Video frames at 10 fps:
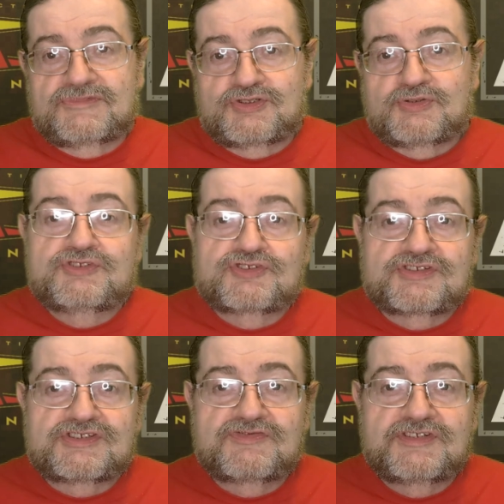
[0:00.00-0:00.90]
do enjoy
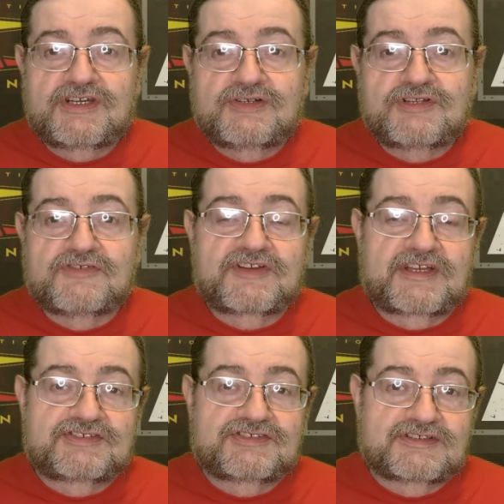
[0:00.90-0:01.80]
this video, don't
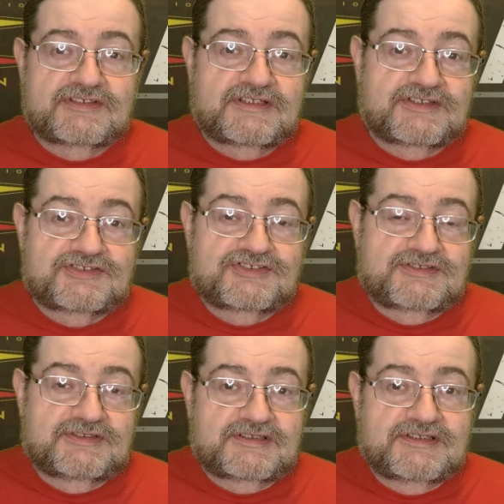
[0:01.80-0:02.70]
forget to click,
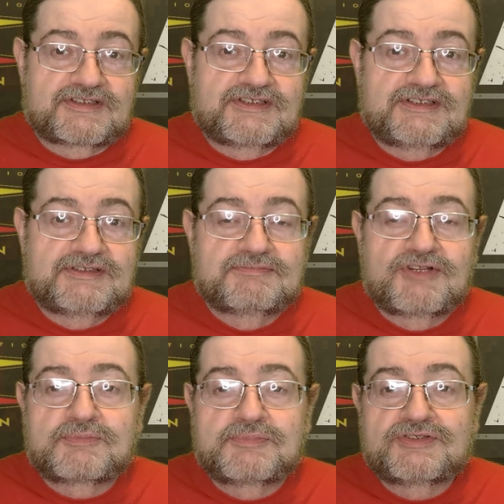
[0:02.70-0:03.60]
click the
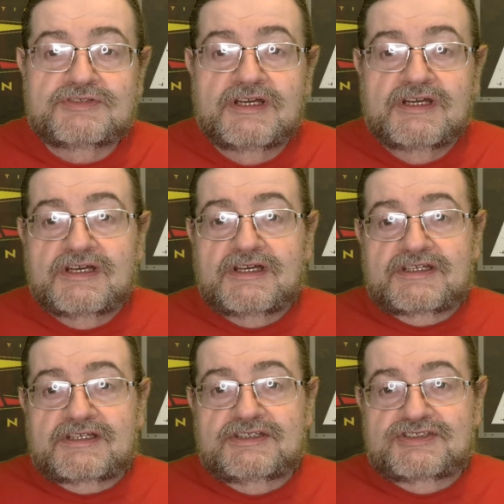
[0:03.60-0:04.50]
like button,
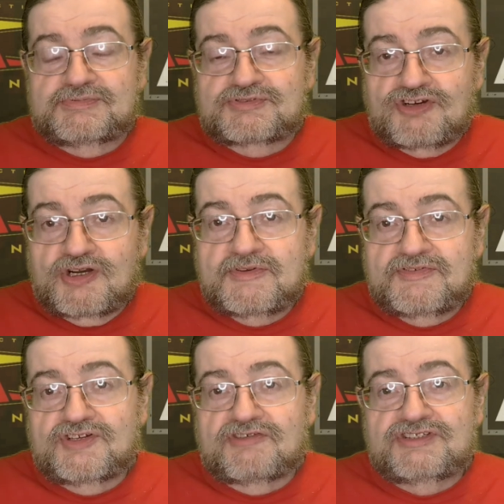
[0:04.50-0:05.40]
uh, subscribe if
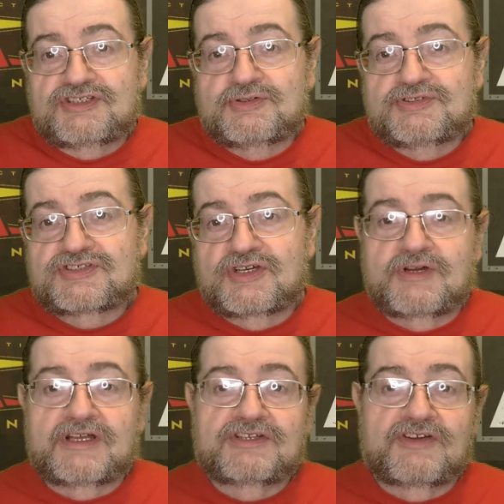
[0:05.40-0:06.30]
you're not already doing so,
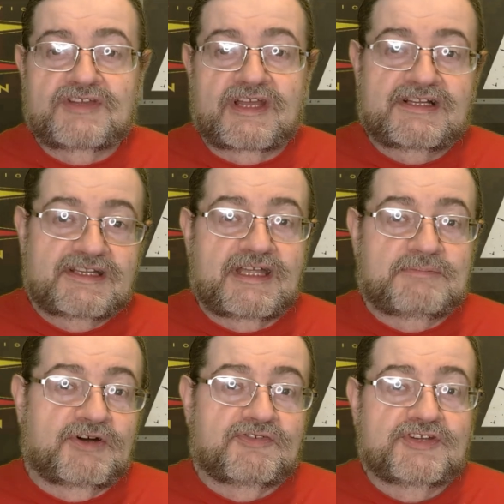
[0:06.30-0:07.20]
and don't forget click
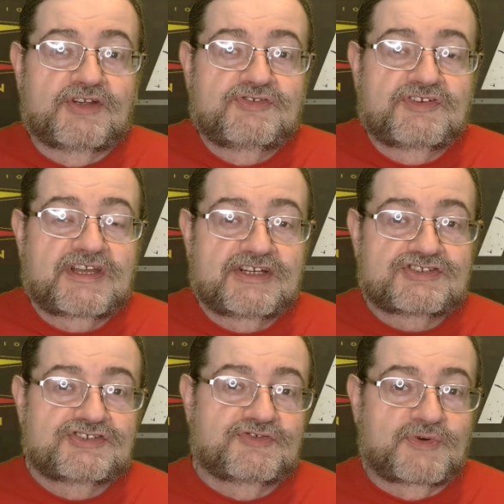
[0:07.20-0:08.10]
that bell for
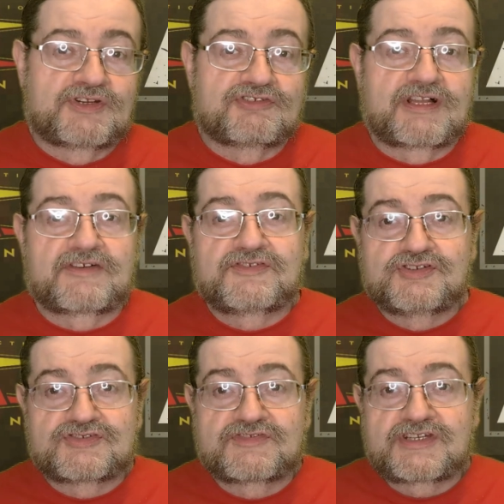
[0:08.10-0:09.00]
notifications of when all our
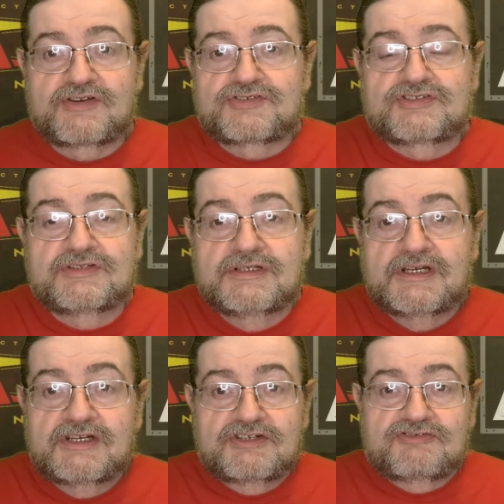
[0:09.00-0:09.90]
future videos are
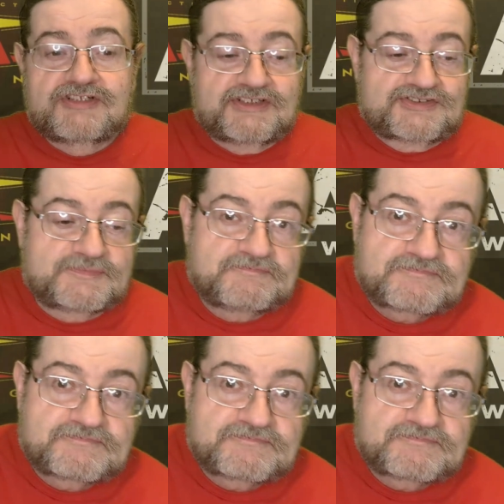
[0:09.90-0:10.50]
released.